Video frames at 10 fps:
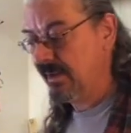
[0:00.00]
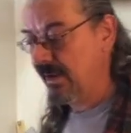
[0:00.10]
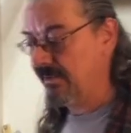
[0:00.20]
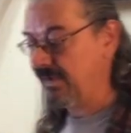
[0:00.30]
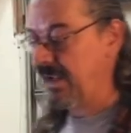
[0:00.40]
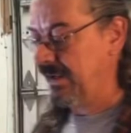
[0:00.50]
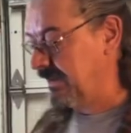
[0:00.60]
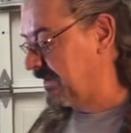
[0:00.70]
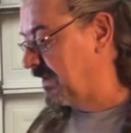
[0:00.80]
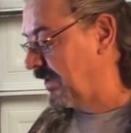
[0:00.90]
a
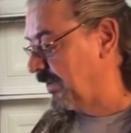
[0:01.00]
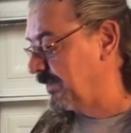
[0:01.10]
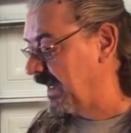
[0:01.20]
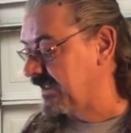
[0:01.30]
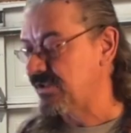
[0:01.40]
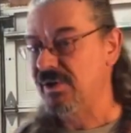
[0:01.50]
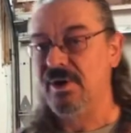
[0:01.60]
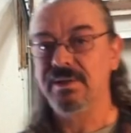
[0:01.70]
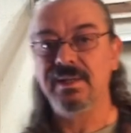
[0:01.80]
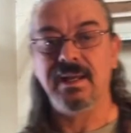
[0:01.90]
color match
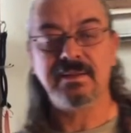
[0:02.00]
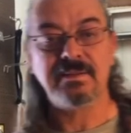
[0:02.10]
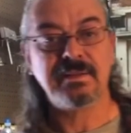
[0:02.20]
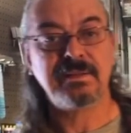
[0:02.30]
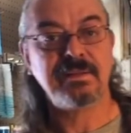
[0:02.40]
contest